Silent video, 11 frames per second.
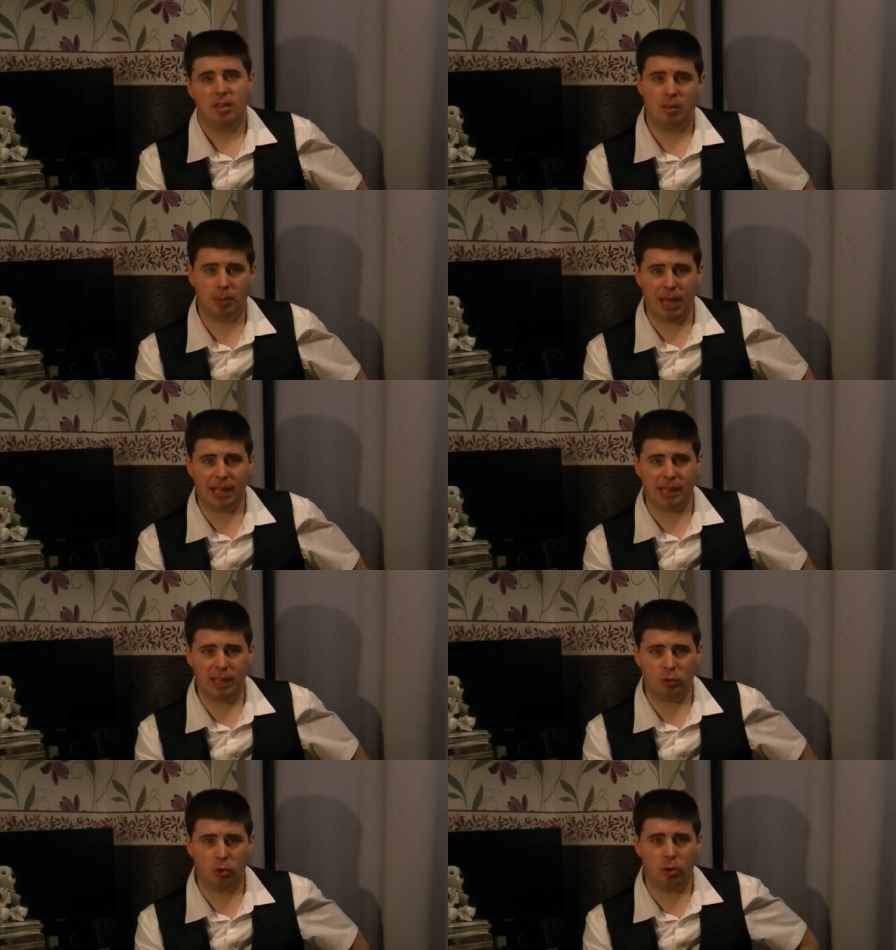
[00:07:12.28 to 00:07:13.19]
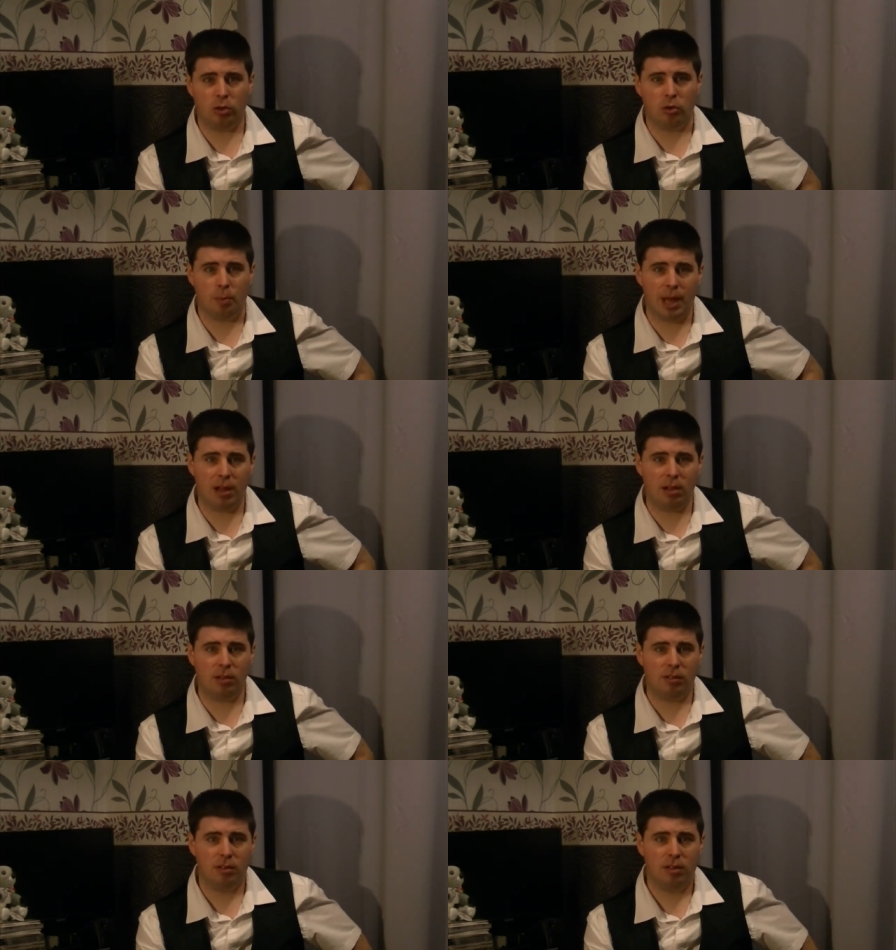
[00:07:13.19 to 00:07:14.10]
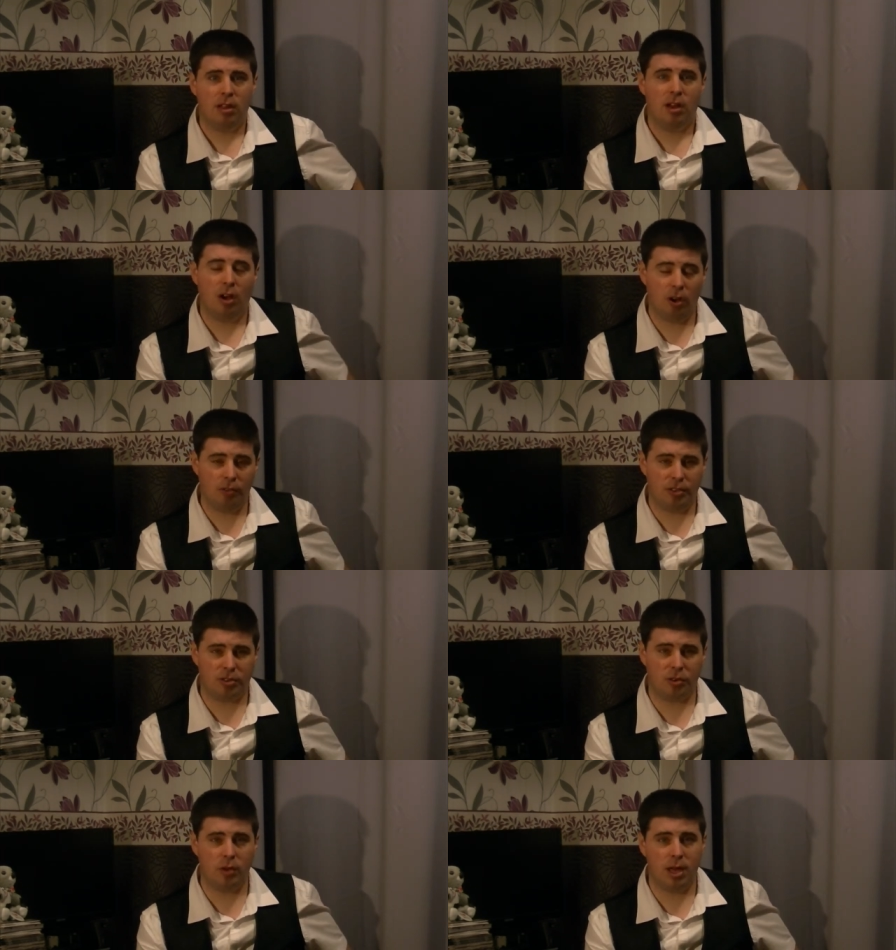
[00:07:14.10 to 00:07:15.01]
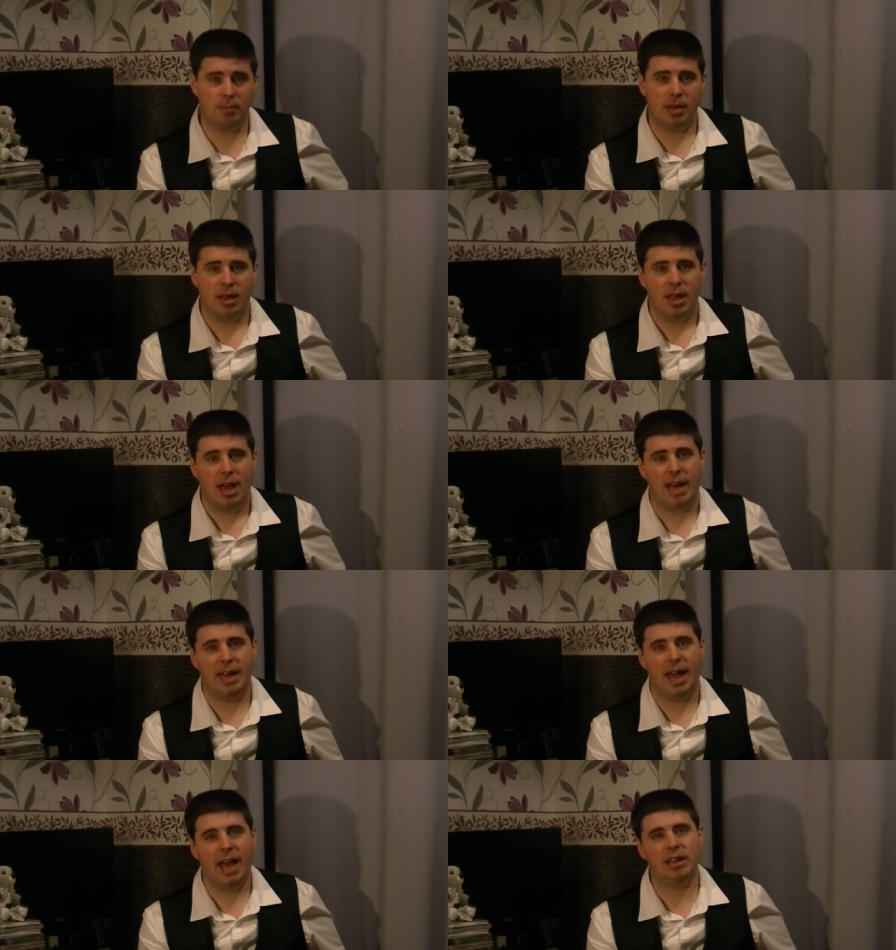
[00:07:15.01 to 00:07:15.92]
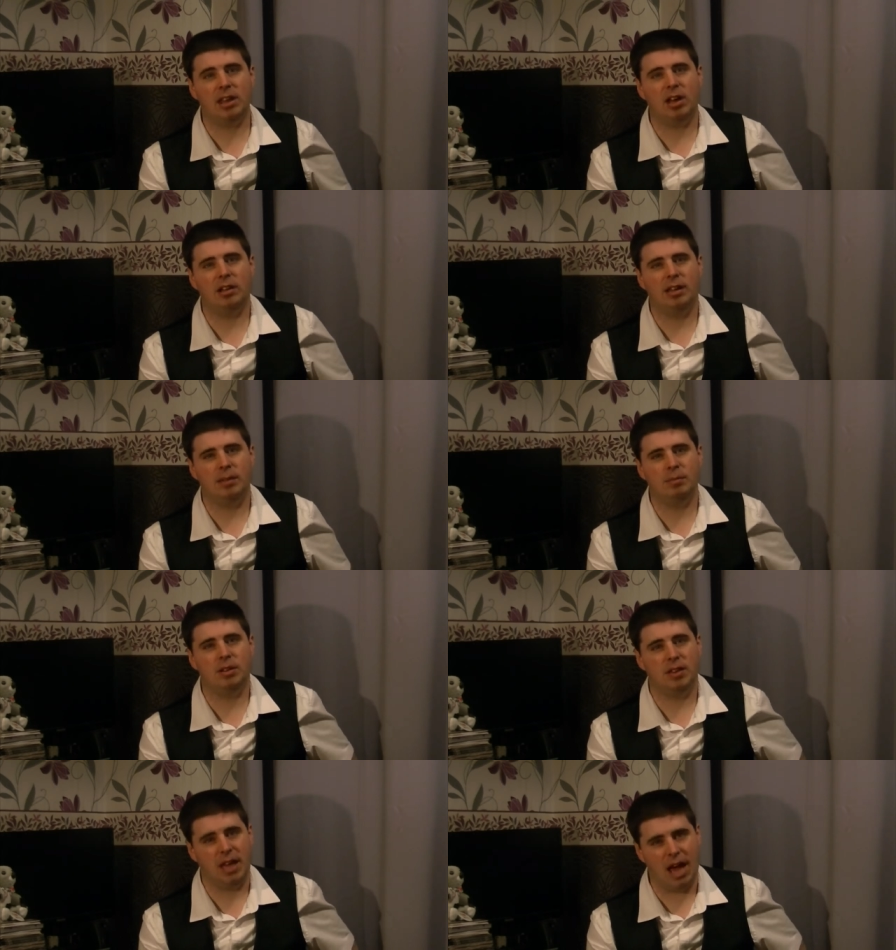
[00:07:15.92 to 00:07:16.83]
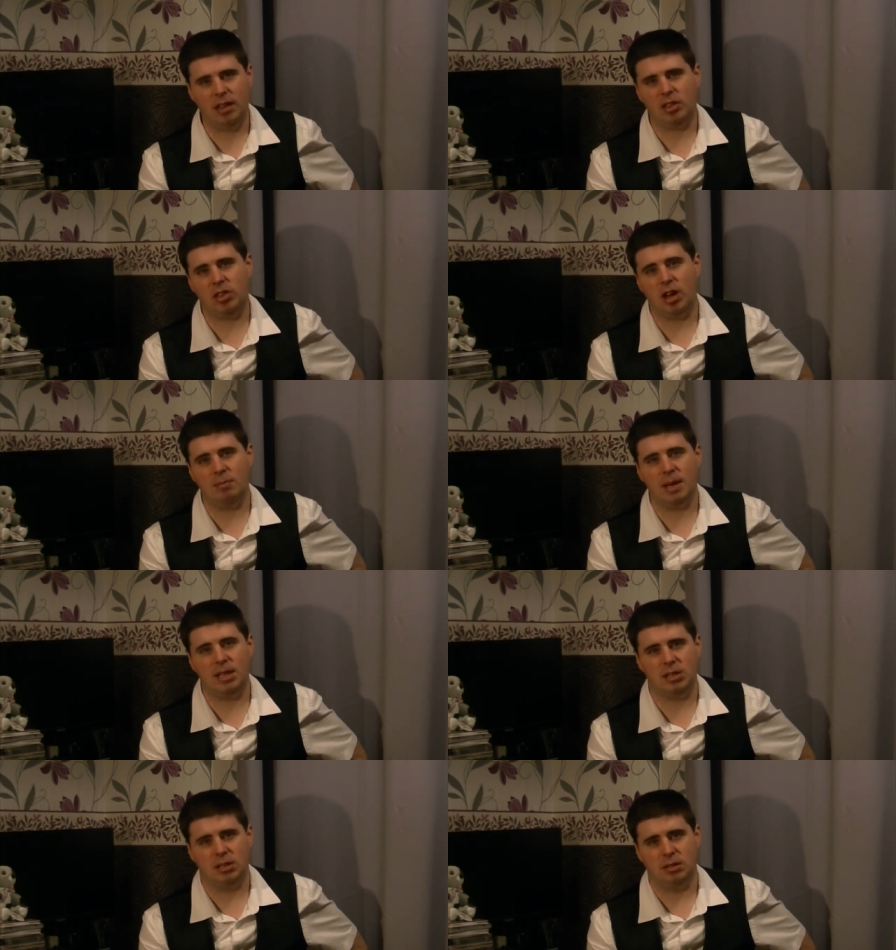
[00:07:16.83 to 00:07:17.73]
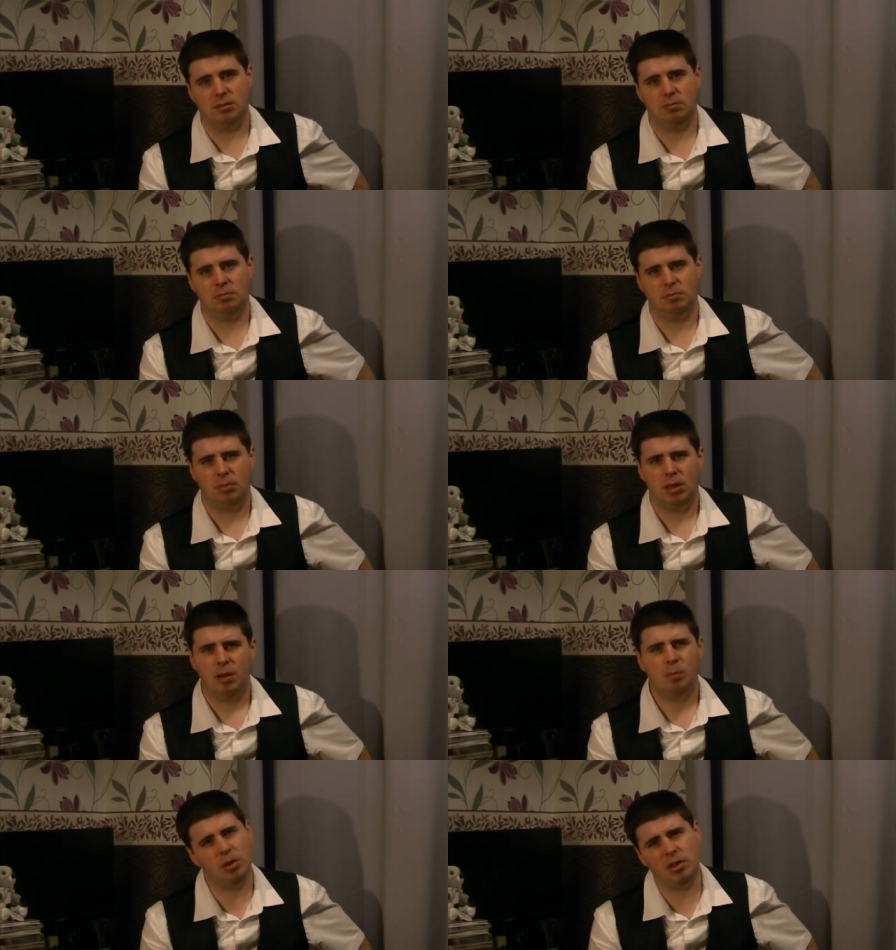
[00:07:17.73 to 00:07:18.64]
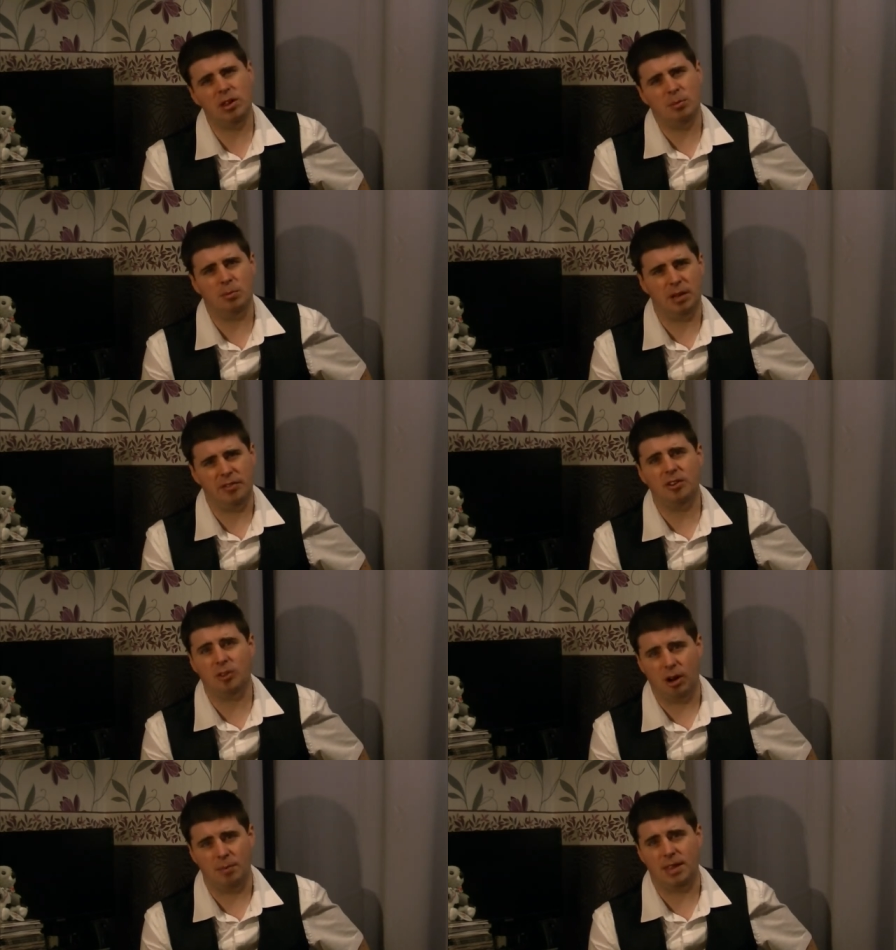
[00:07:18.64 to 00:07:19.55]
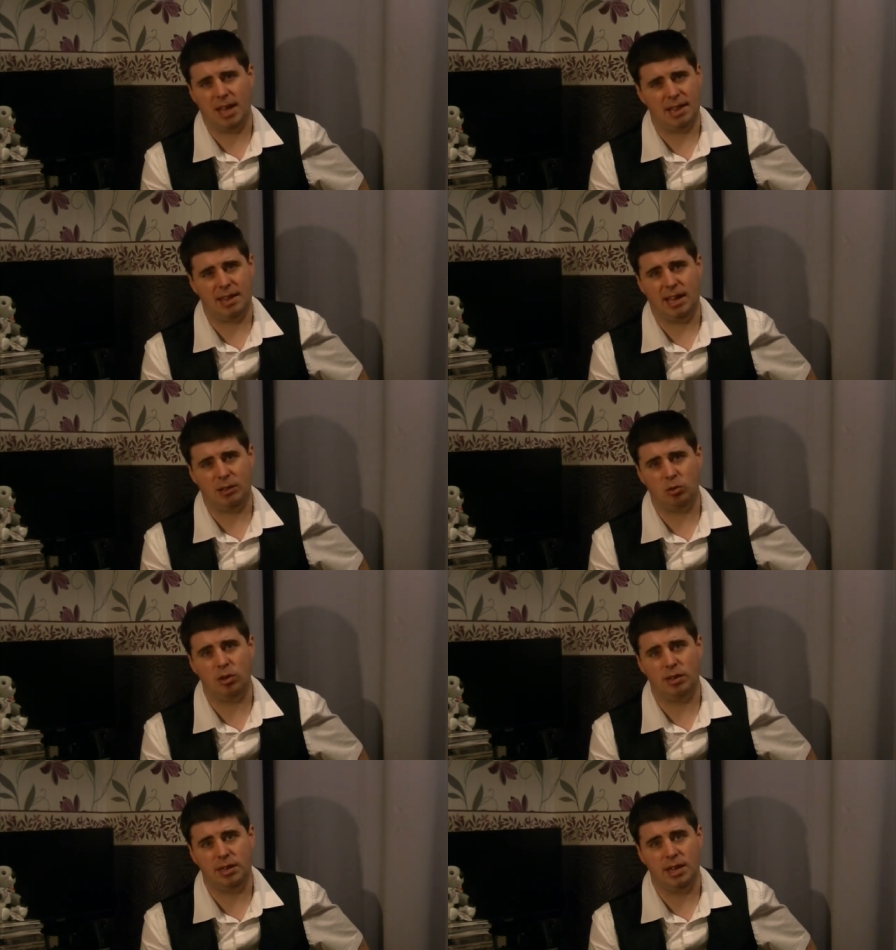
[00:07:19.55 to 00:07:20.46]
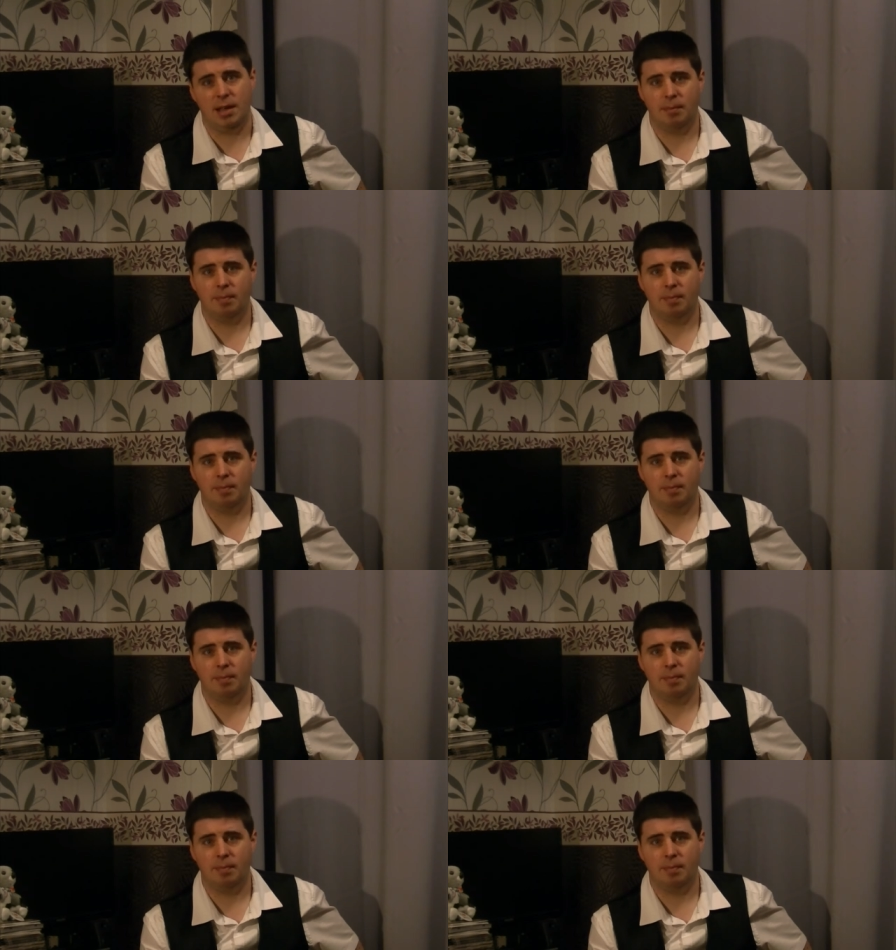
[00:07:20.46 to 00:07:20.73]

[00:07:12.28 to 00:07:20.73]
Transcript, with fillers: the Black Lectroids rebelled, overthrew him, and exiled him to the Eighth Dimension, presumably for crimes against Lectroidity.